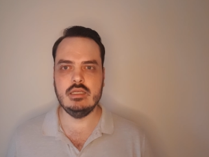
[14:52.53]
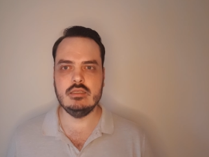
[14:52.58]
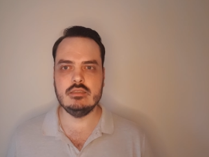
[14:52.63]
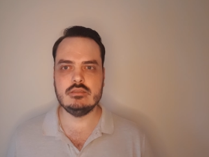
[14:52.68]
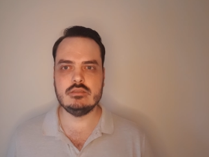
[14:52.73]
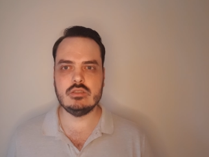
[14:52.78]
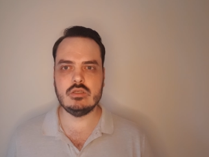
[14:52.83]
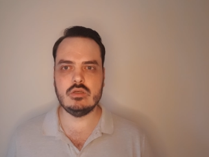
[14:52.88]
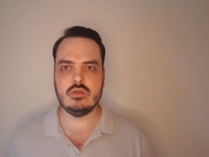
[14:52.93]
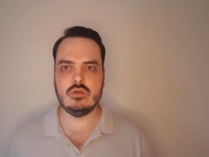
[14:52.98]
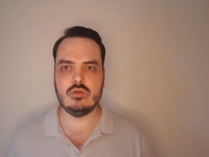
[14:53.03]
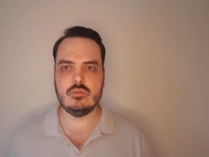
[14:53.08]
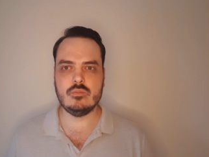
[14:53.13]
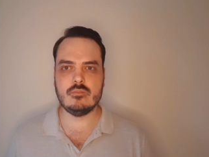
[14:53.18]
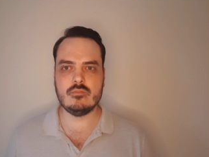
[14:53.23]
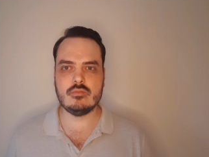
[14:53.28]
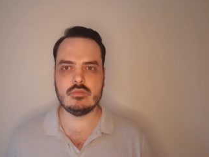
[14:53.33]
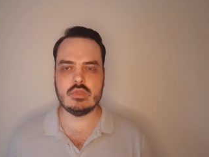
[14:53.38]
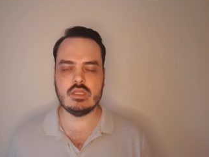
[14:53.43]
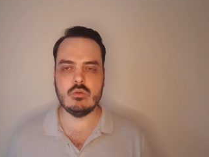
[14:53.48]
So
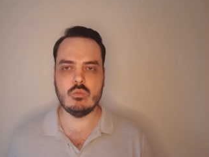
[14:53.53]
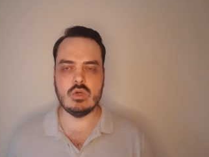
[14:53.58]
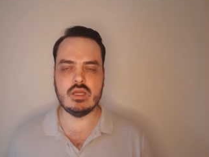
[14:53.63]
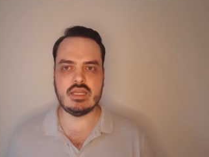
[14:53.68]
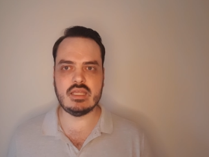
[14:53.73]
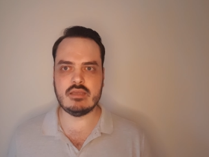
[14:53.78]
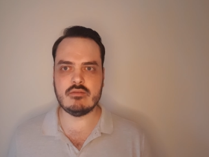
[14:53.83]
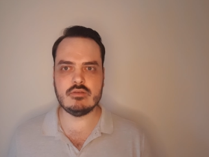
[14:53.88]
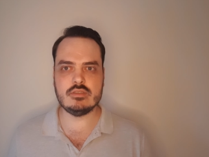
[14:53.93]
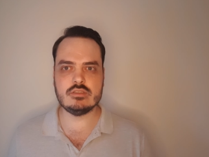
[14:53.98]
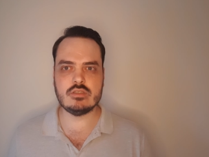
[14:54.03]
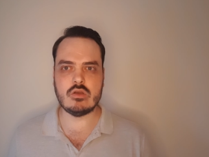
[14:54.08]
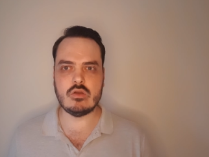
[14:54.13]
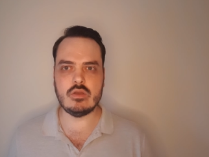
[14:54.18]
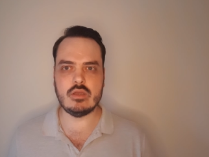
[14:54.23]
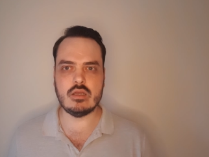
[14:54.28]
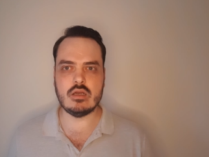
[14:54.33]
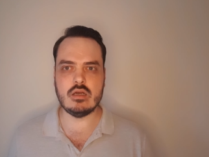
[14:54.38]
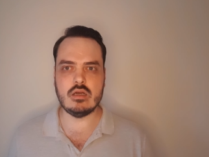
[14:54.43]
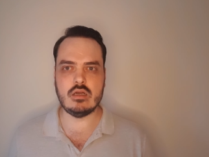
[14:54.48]
whatever's
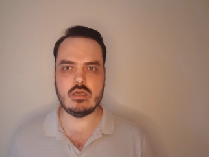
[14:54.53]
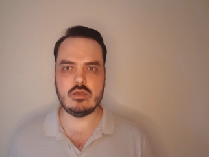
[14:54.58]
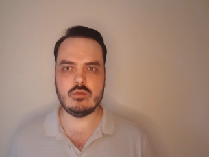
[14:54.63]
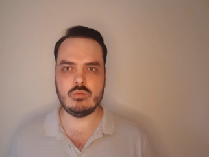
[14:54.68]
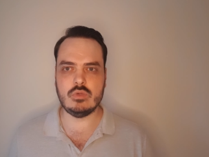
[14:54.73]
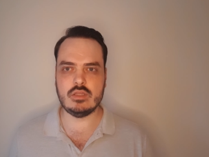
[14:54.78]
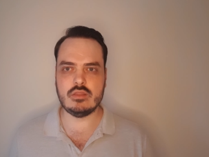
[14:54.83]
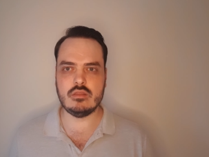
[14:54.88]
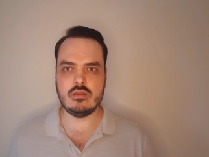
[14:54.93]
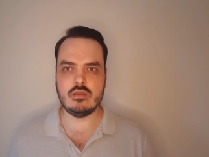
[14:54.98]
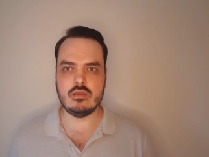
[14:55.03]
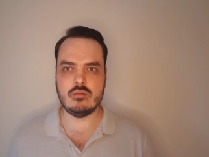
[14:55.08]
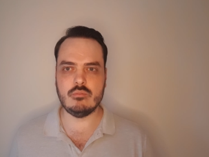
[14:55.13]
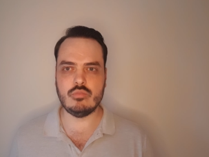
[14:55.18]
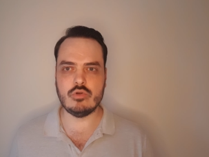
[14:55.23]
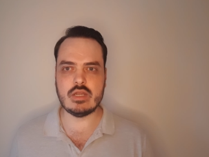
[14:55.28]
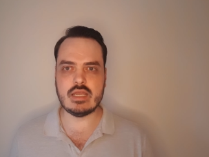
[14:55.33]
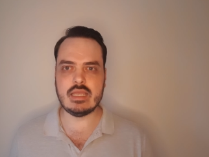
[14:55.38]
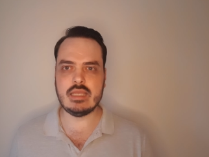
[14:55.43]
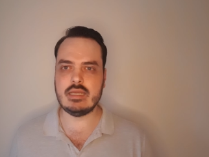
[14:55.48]
going on with the
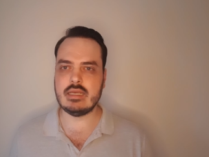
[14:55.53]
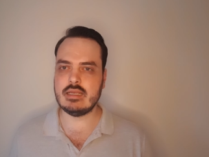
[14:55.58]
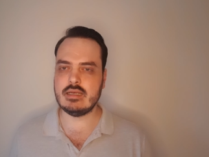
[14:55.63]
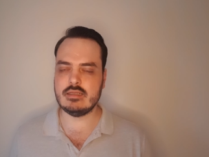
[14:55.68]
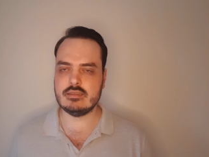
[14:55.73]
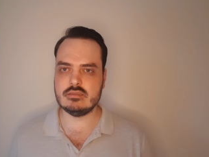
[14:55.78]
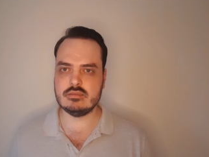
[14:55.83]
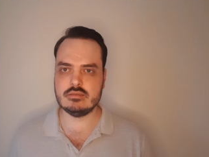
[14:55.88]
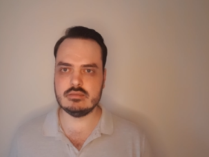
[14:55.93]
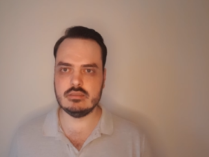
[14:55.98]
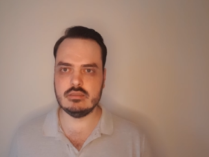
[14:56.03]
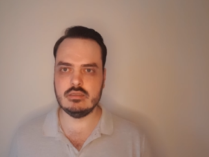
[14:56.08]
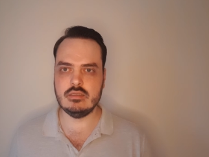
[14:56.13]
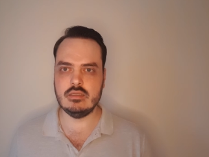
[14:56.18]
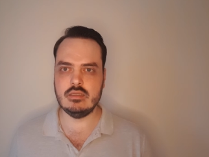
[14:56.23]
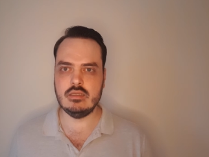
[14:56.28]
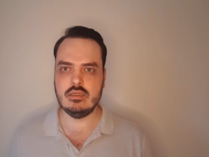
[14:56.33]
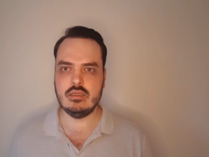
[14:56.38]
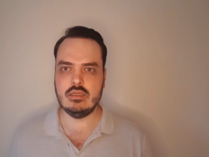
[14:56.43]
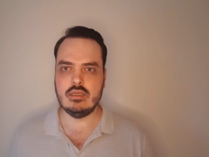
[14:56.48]
brain and its
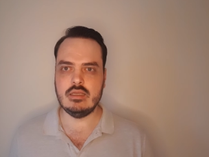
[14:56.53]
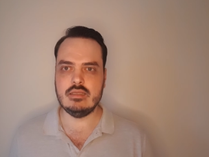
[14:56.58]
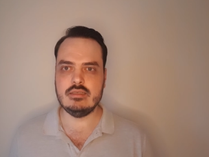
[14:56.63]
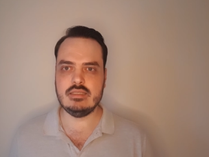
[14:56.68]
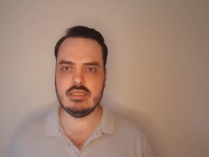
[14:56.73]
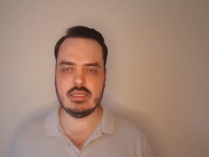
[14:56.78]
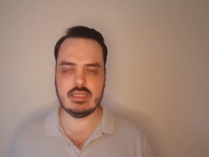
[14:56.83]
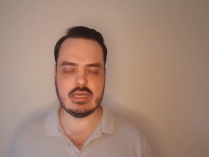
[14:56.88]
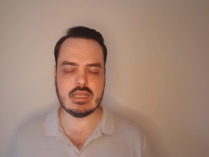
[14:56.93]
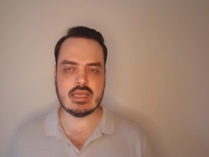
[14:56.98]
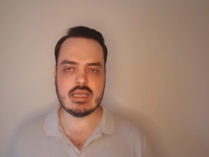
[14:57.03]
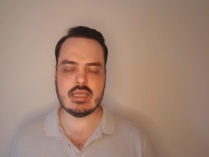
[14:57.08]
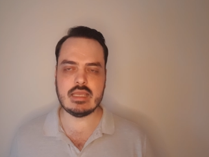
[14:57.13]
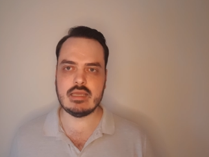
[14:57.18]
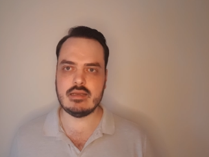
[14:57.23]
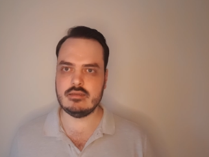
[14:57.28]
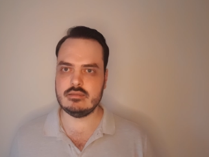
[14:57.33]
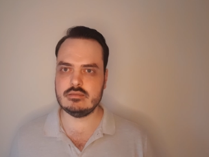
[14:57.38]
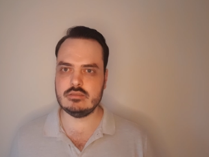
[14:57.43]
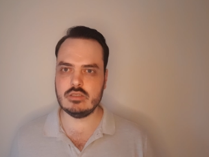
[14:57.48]
DNA
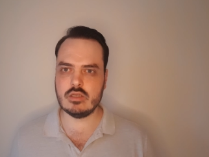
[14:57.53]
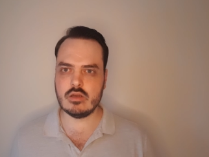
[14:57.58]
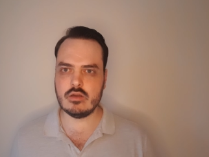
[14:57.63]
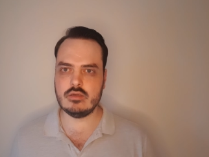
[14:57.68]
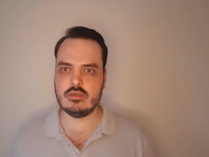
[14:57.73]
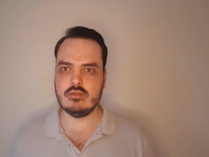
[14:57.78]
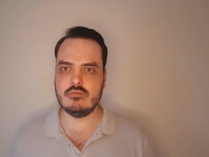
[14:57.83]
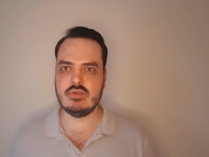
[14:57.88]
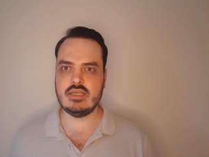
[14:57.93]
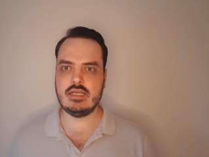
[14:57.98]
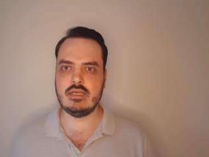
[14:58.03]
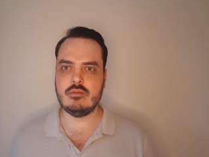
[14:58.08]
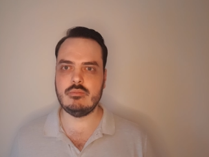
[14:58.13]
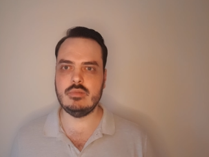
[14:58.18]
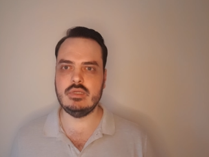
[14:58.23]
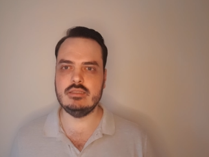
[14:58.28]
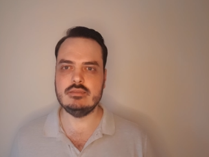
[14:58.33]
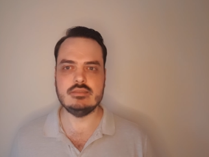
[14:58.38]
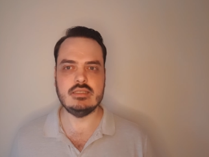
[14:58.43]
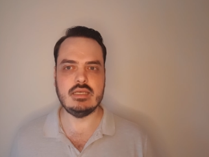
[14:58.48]
and its
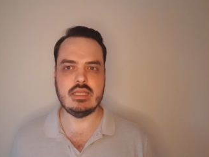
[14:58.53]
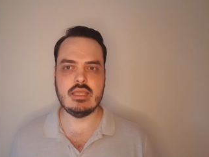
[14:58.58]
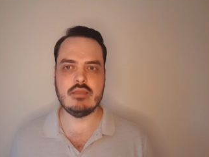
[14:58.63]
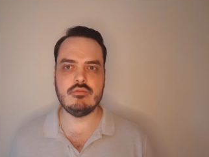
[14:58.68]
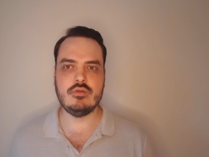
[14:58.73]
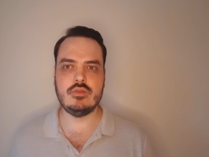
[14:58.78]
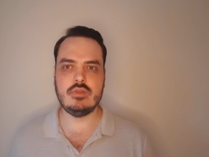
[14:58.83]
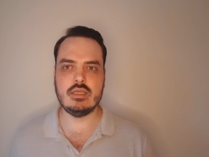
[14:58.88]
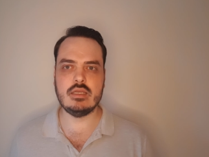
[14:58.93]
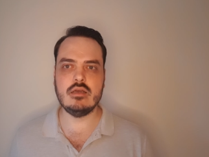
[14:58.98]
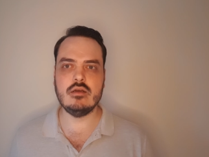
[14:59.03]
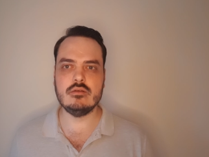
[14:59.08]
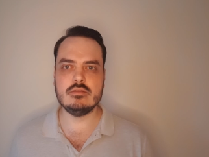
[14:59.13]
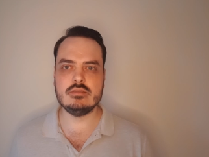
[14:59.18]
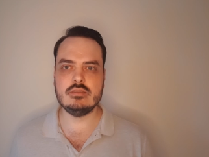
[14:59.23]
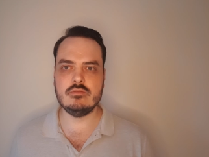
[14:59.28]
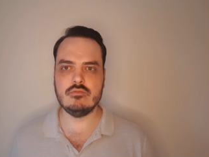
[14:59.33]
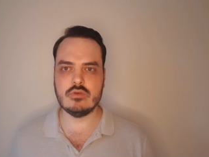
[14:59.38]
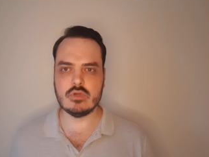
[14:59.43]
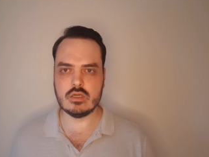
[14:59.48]
neurodevelopment and everything else
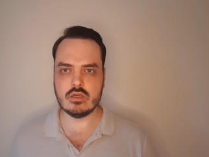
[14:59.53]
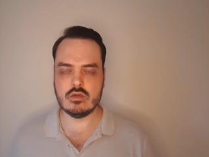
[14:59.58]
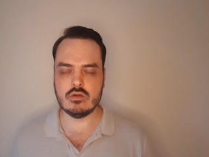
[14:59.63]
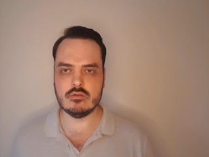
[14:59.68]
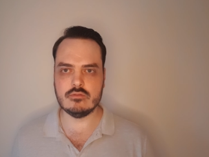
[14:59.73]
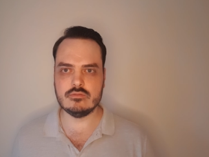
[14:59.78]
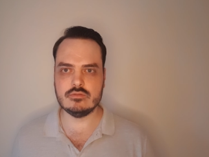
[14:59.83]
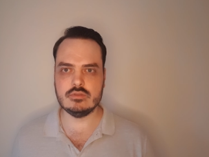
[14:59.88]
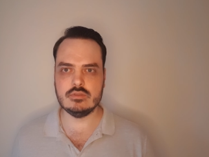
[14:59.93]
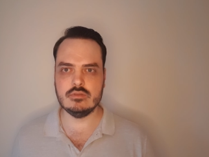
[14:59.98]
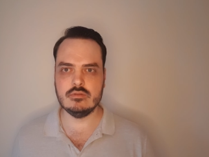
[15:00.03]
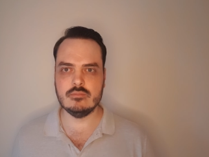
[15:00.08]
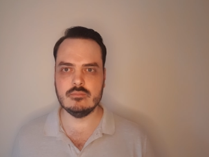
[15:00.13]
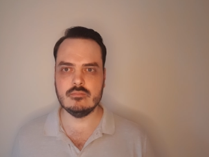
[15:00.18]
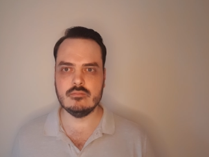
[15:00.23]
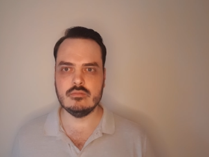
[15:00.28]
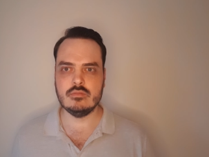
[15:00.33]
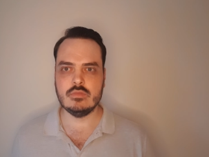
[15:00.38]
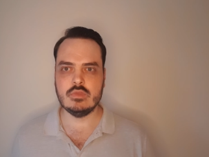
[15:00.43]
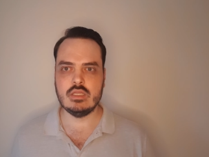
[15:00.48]
involved,
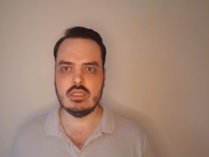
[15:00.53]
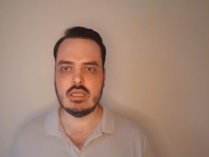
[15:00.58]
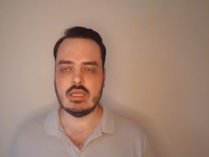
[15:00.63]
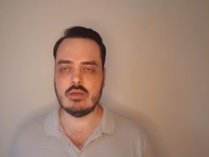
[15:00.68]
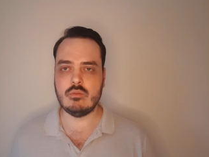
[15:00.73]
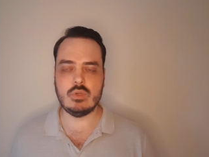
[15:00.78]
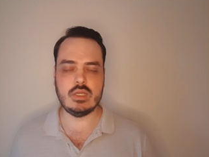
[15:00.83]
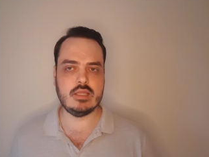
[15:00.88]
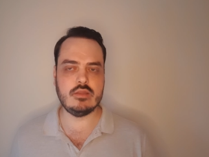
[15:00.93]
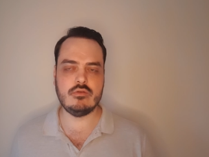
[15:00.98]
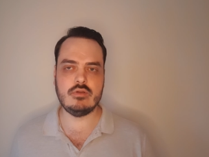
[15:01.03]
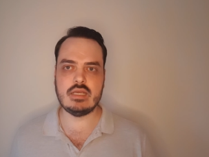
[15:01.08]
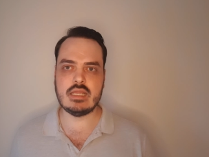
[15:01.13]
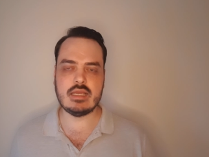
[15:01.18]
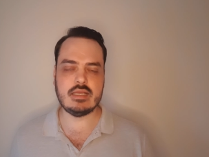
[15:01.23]
and whether it